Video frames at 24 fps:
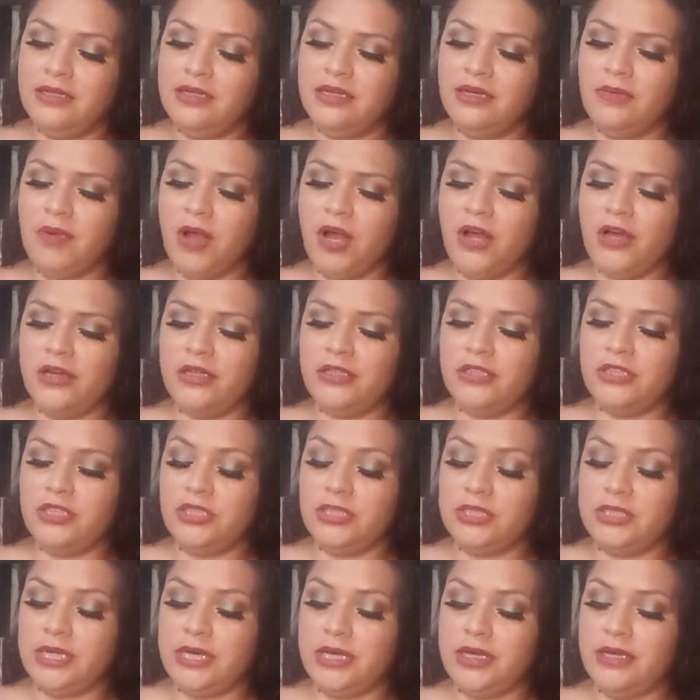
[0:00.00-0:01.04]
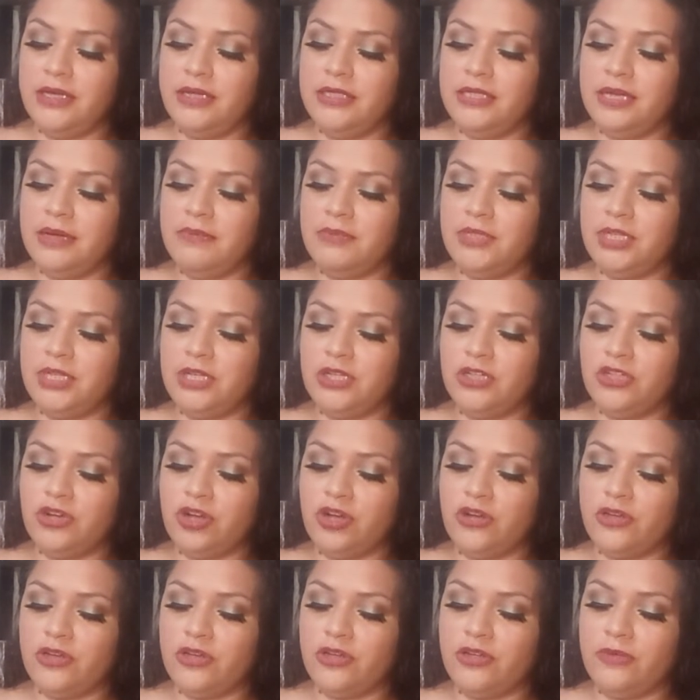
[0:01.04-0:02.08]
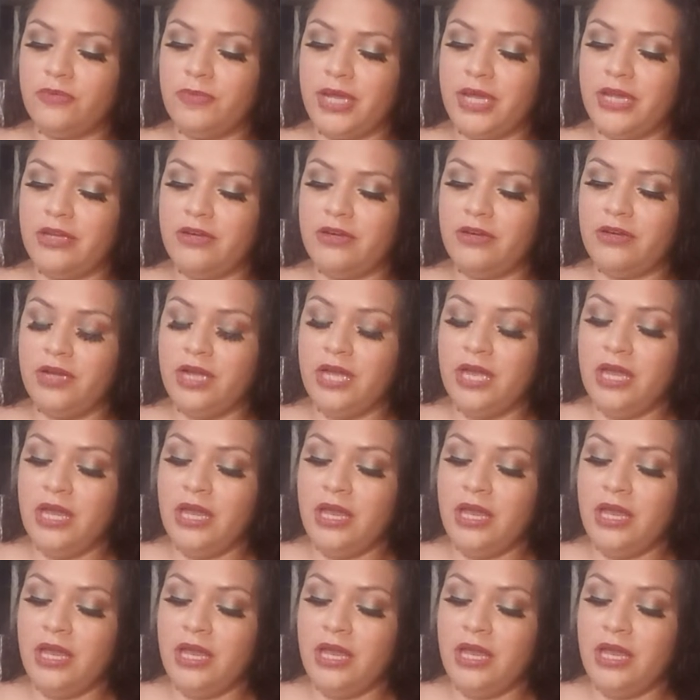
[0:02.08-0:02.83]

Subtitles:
"Come on," she said, attempting a jocular manner